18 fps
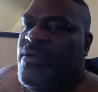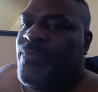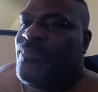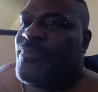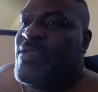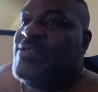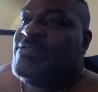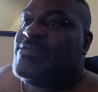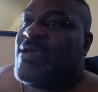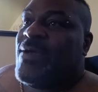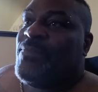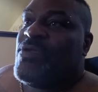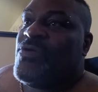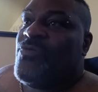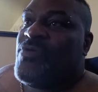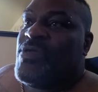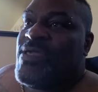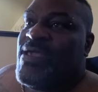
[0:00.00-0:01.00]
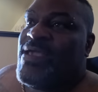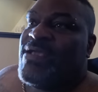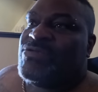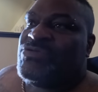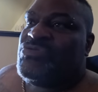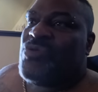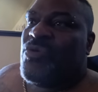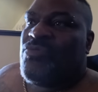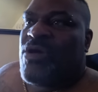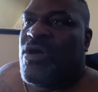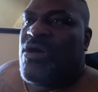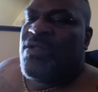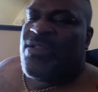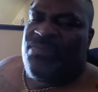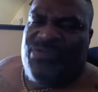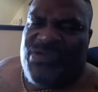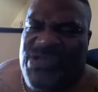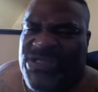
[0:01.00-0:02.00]
he tell me who he is, you know,
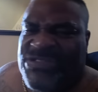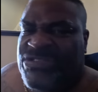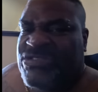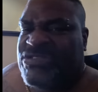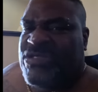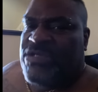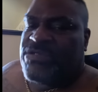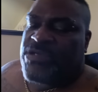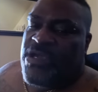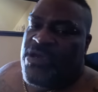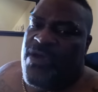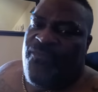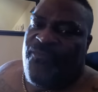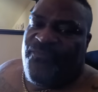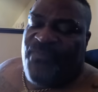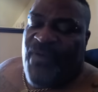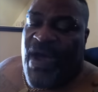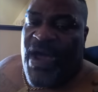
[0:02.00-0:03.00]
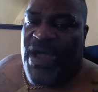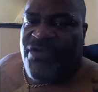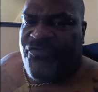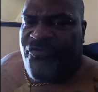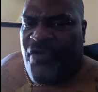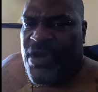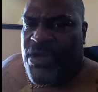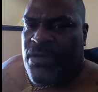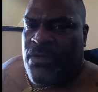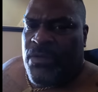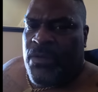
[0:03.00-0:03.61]
cuz I'm such, such, cuz I'm fire trait.